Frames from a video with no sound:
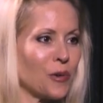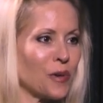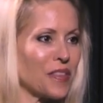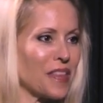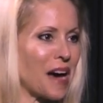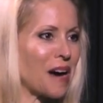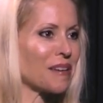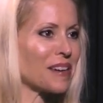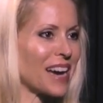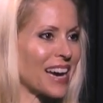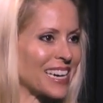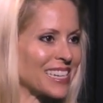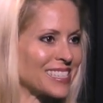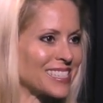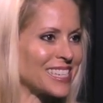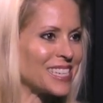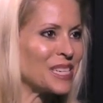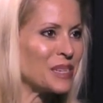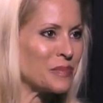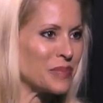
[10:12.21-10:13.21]
without
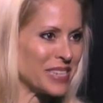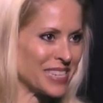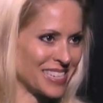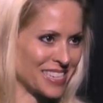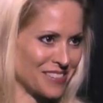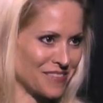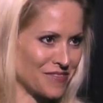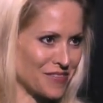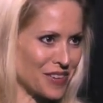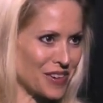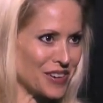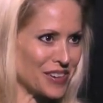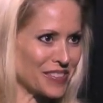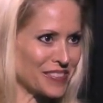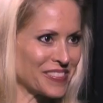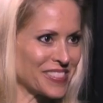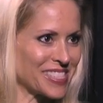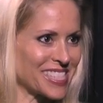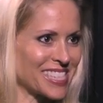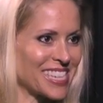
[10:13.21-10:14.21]
IT being
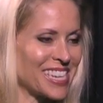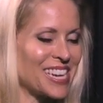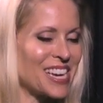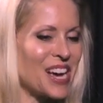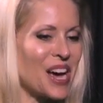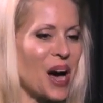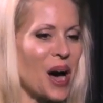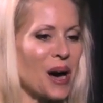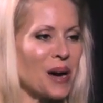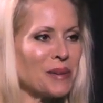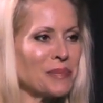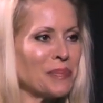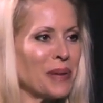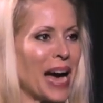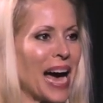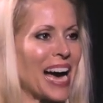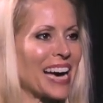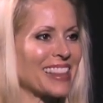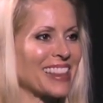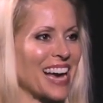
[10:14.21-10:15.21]
involved.
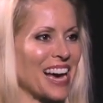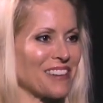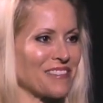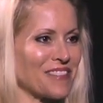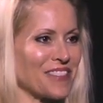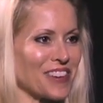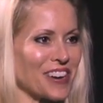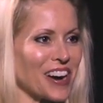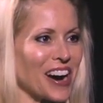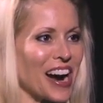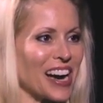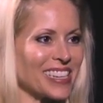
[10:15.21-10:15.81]
Unpack that for